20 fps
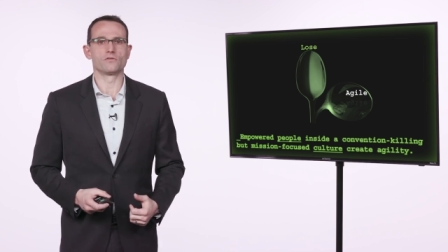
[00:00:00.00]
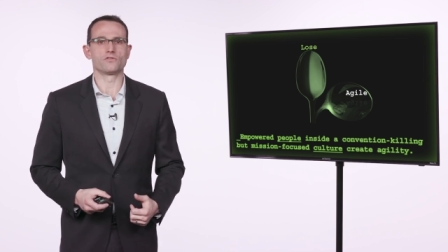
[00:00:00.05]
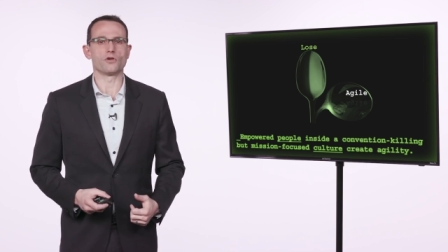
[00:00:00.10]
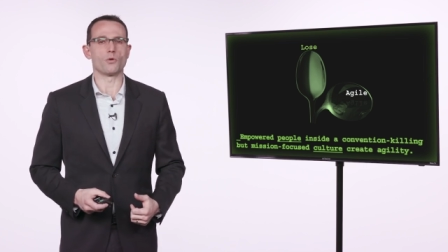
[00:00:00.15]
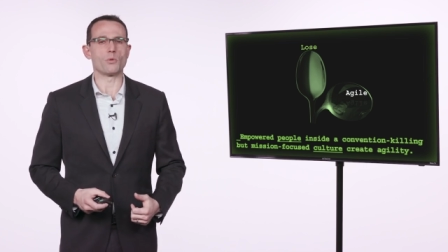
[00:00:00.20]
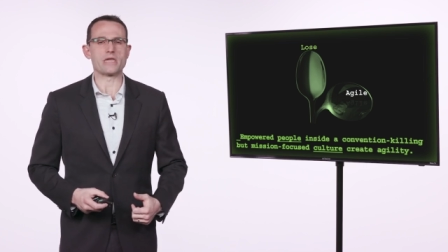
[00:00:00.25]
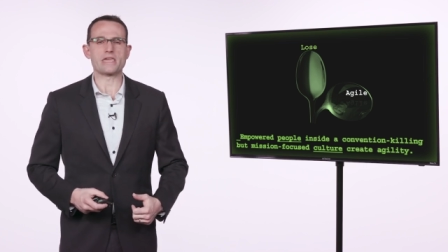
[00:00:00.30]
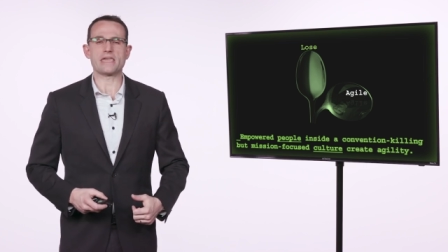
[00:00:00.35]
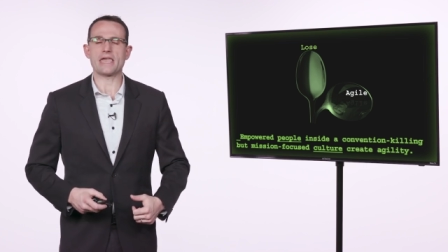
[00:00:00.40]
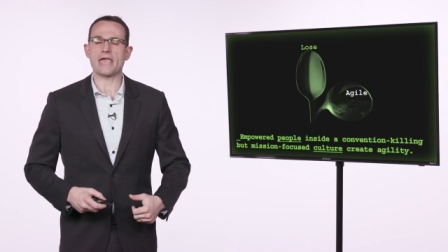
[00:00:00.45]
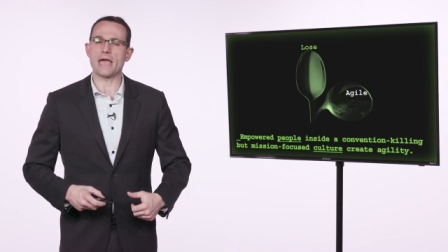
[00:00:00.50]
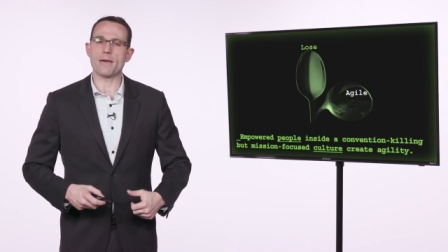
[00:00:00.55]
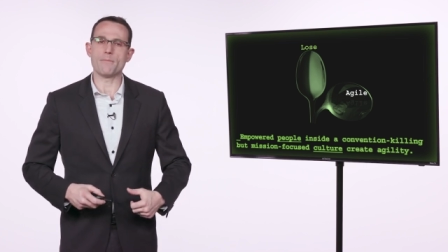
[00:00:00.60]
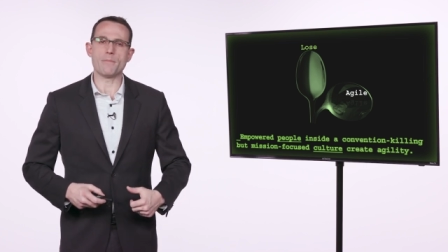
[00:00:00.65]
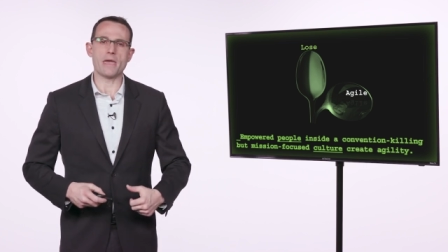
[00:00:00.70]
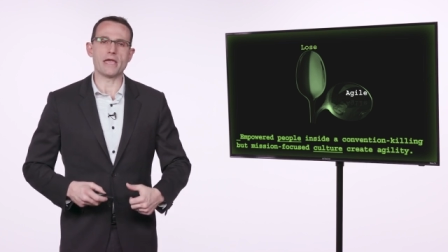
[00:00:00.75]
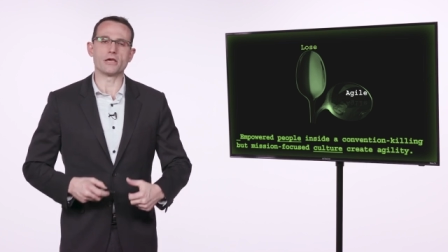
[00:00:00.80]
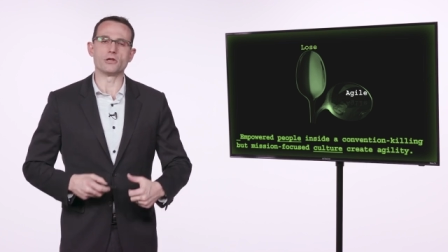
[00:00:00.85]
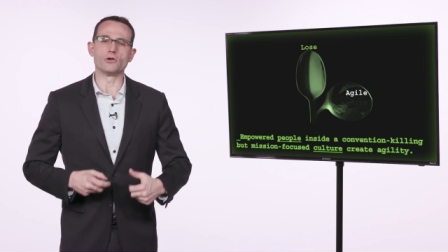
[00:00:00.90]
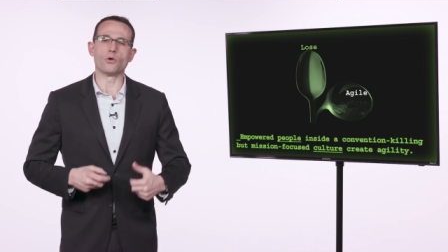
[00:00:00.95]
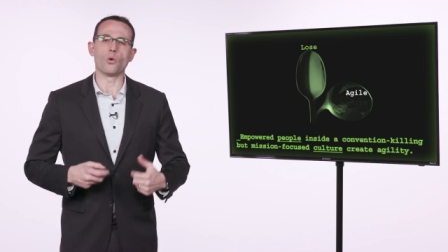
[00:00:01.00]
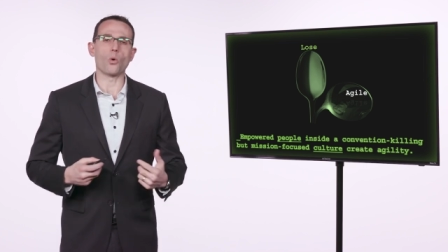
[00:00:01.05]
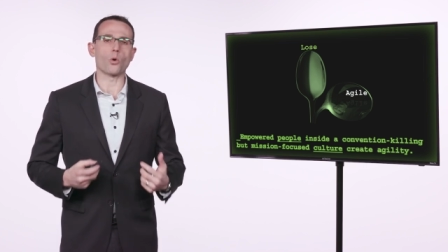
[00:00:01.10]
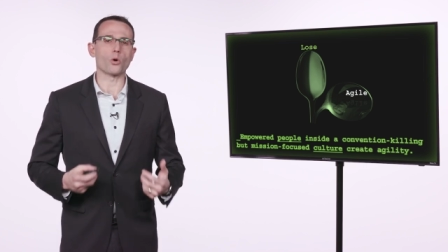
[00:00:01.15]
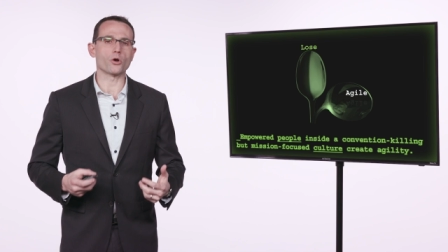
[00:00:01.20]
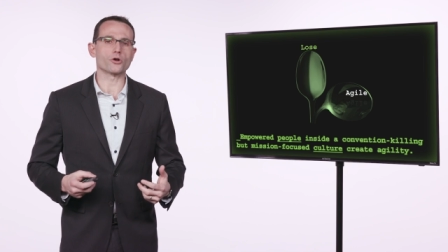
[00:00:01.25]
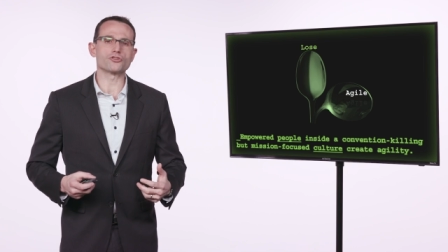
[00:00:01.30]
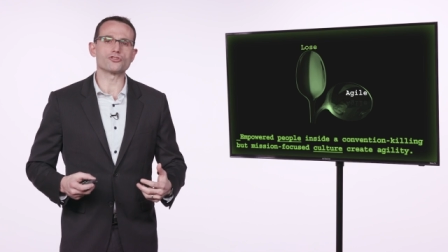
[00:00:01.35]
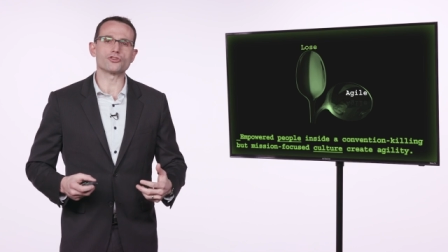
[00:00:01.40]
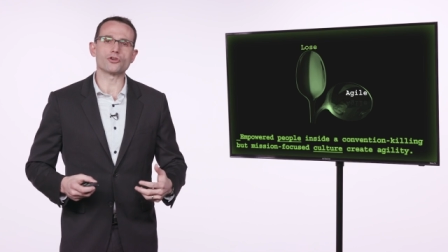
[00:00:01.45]
So we can't make an
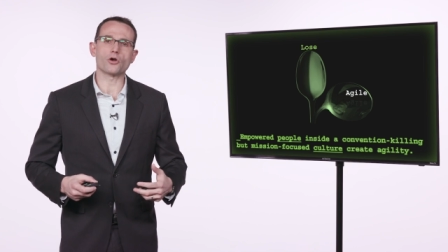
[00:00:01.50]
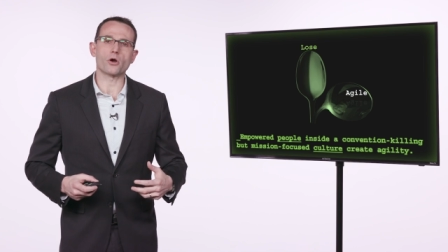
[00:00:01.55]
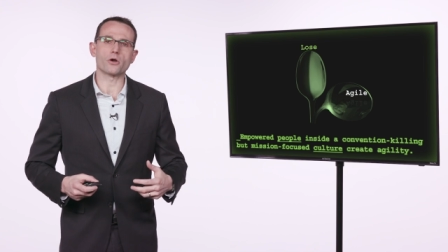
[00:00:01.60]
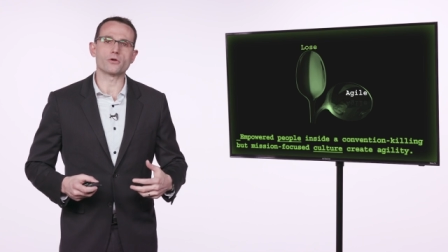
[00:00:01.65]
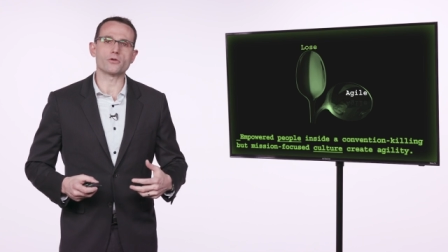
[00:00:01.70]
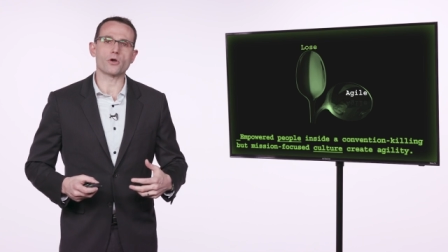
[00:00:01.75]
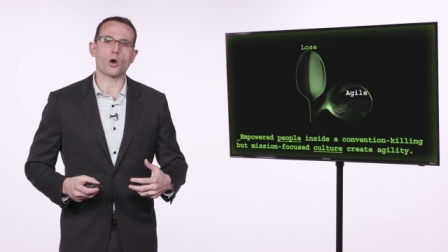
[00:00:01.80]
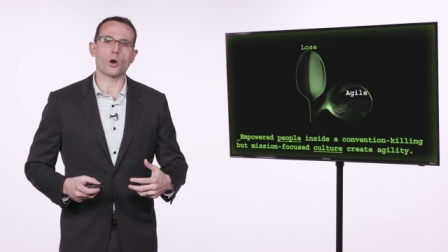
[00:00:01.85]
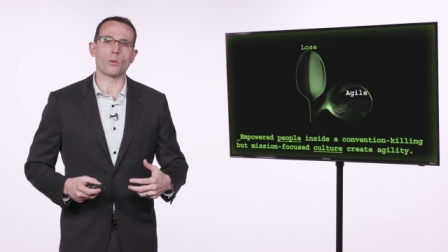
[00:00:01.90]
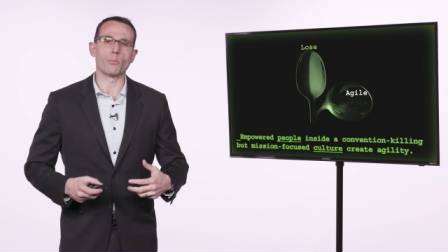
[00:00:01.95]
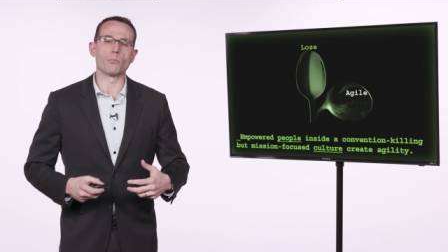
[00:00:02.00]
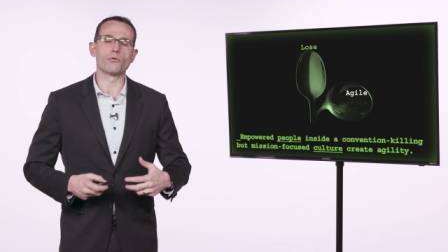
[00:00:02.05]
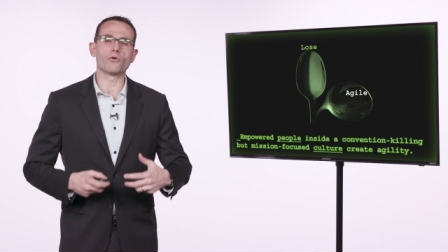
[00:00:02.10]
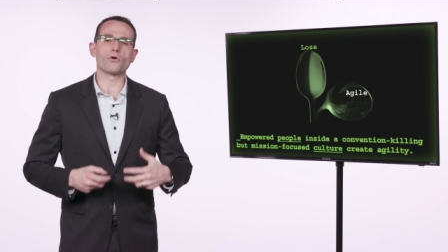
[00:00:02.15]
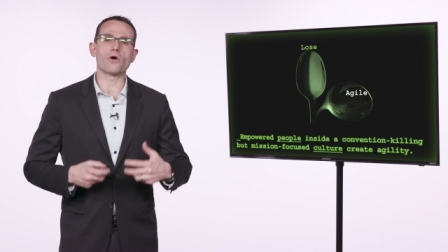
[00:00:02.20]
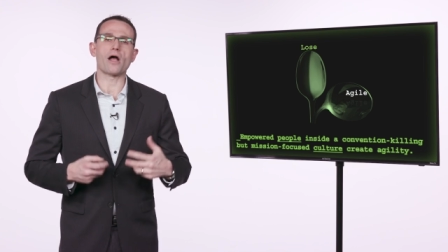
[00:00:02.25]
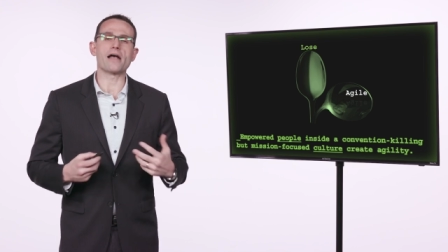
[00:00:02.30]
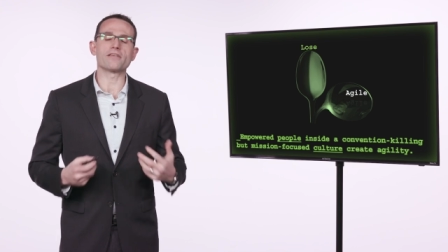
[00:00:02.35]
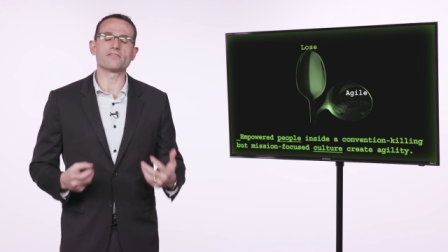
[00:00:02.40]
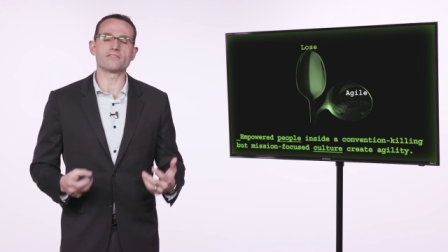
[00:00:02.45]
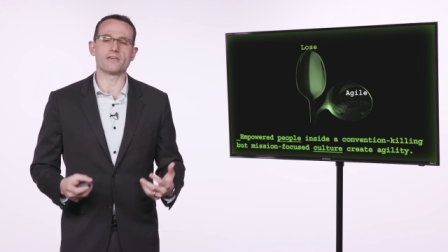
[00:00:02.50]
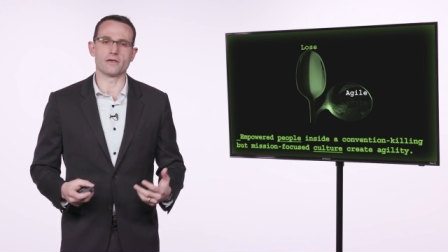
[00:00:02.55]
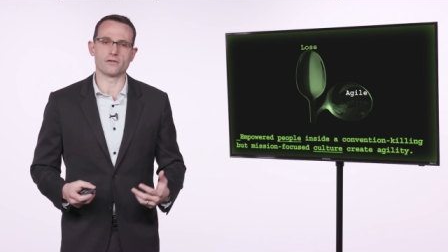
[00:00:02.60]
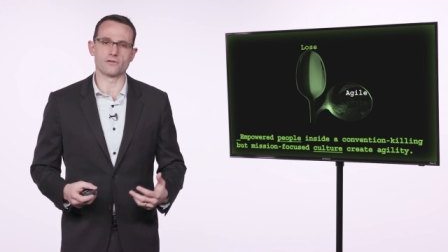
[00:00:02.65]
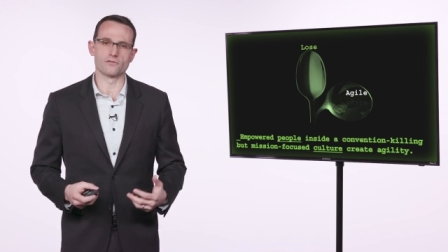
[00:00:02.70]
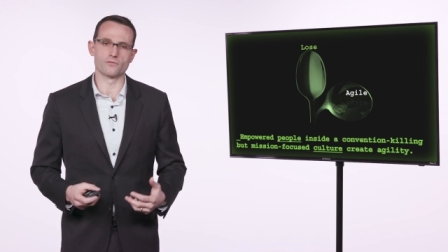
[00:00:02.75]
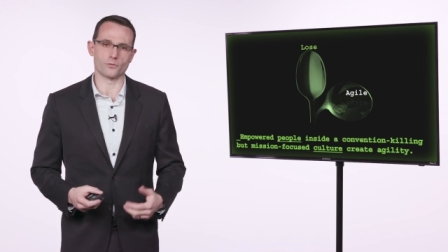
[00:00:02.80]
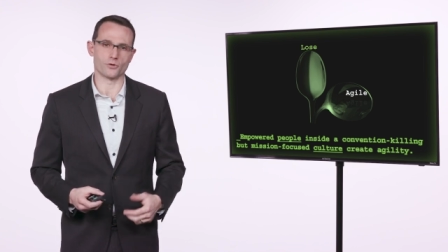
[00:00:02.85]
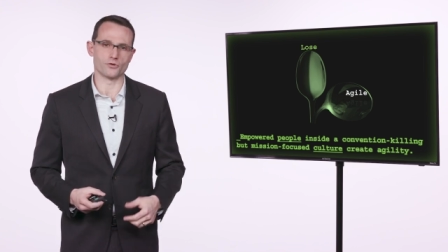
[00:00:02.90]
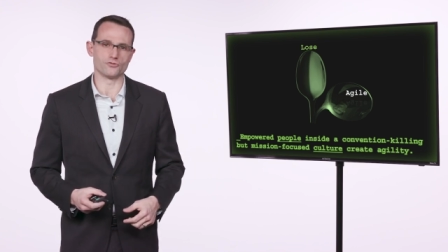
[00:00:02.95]
org chart our
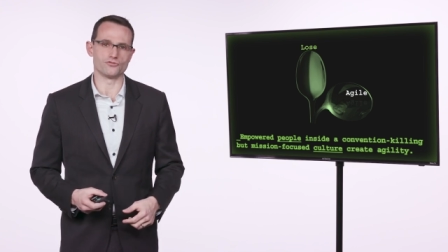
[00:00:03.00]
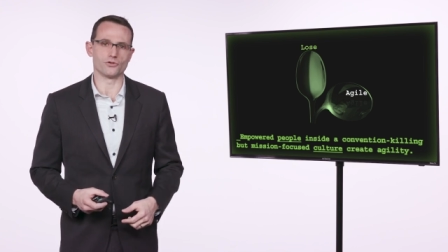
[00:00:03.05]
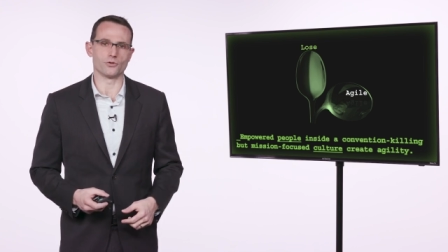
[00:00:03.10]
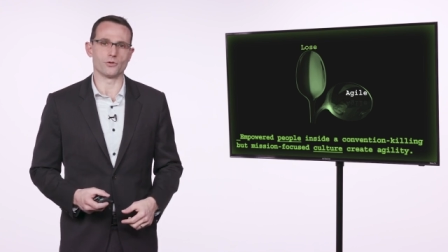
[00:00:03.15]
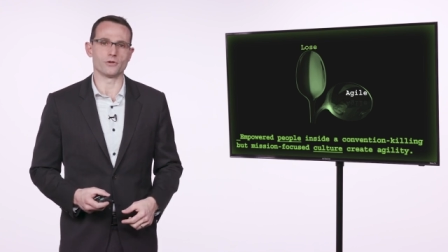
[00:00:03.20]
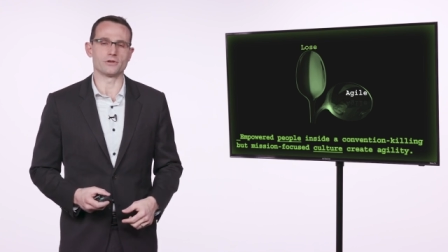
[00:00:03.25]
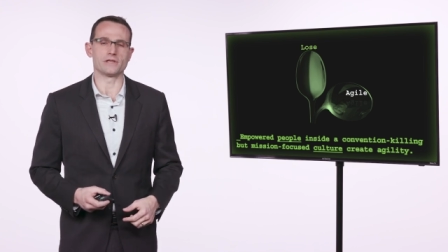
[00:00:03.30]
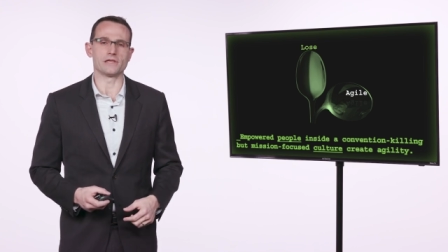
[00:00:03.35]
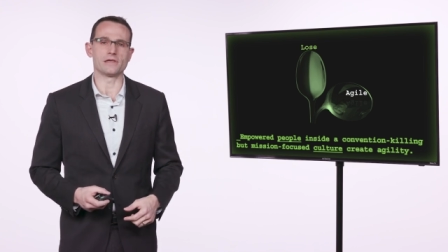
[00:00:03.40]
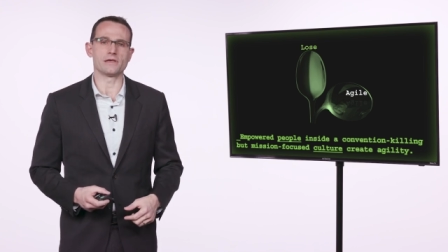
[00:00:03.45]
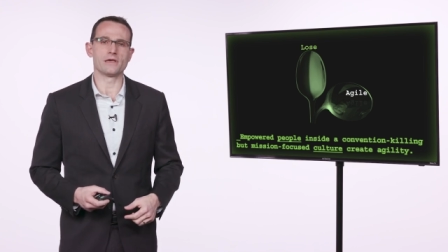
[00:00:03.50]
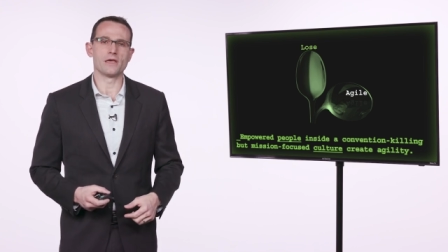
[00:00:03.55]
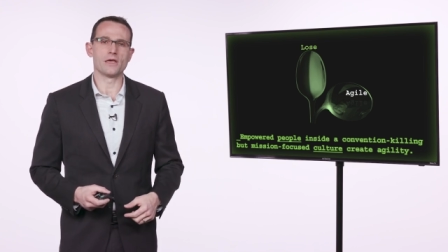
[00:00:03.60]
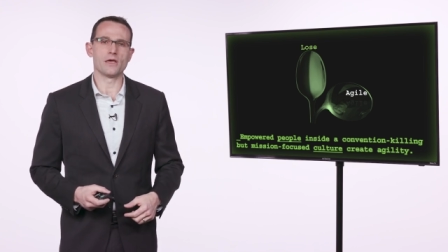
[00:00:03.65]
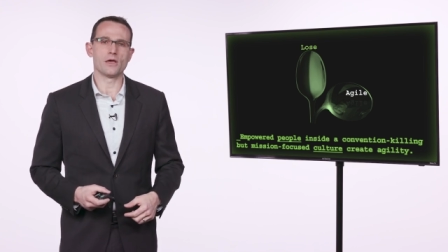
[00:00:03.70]
process for agility.